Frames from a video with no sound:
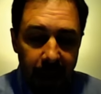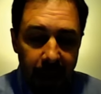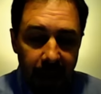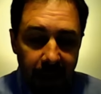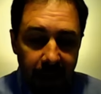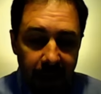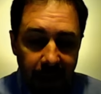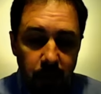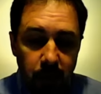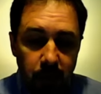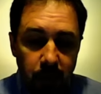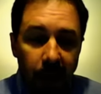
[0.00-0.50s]

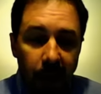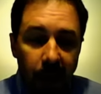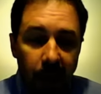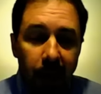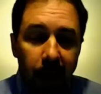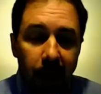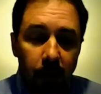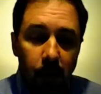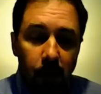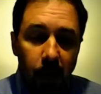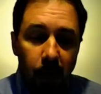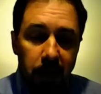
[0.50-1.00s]
And that's what
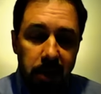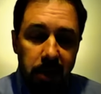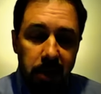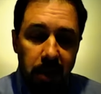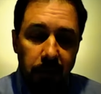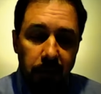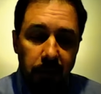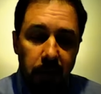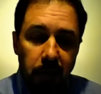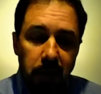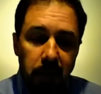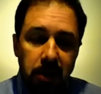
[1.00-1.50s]
God wants
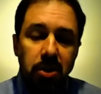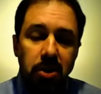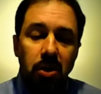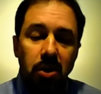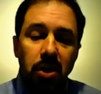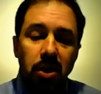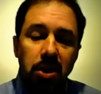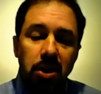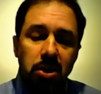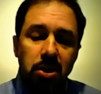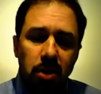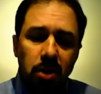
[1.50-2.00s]
of us.
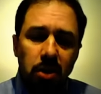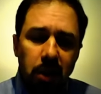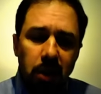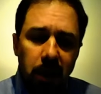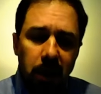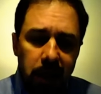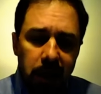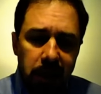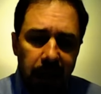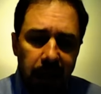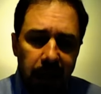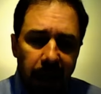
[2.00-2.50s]
So let's look
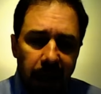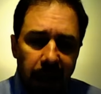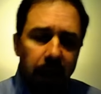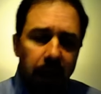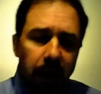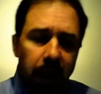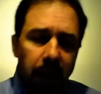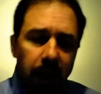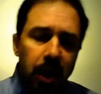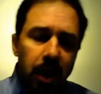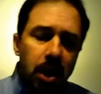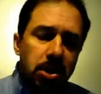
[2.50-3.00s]
at this
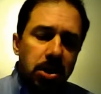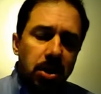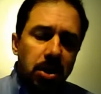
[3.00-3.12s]
again.